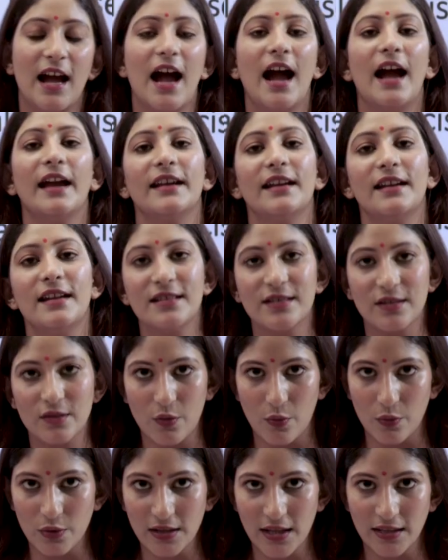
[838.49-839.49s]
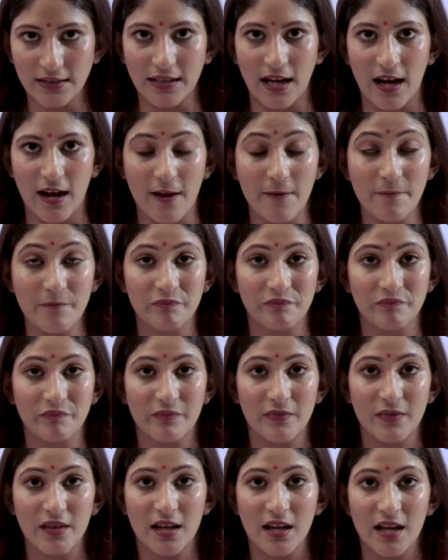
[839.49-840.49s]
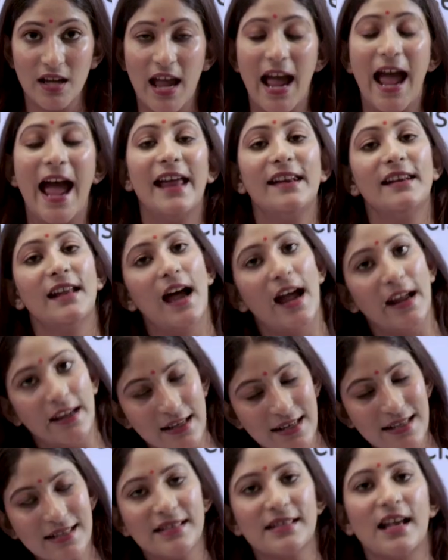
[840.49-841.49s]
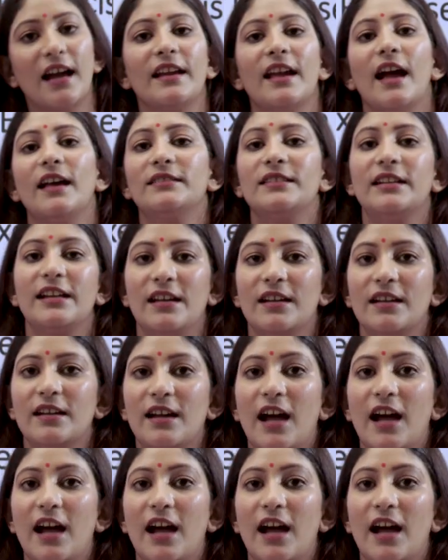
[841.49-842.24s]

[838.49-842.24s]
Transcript: INS Kolkata and INS Sahyadri